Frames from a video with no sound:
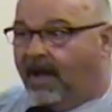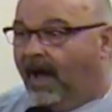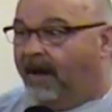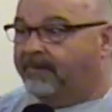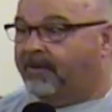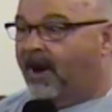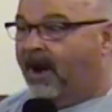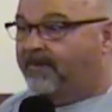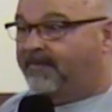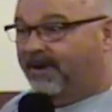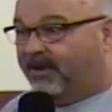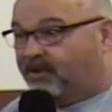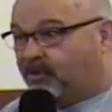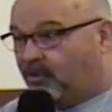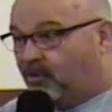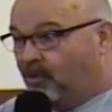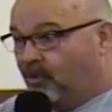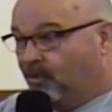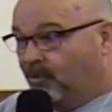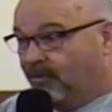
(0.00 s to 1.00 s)
I brought my
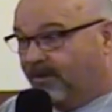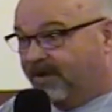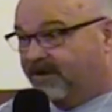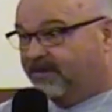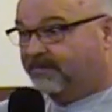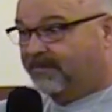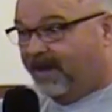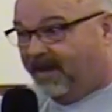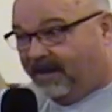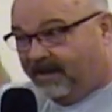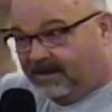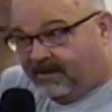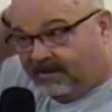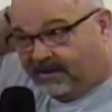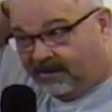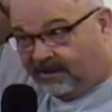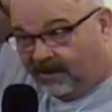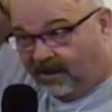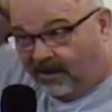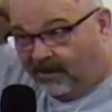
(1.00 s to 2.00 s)
crew with me,
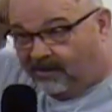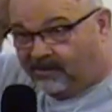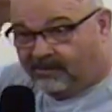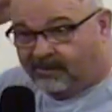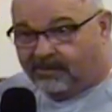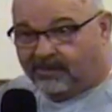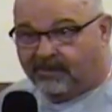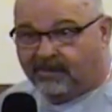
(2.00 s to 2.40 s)
you know,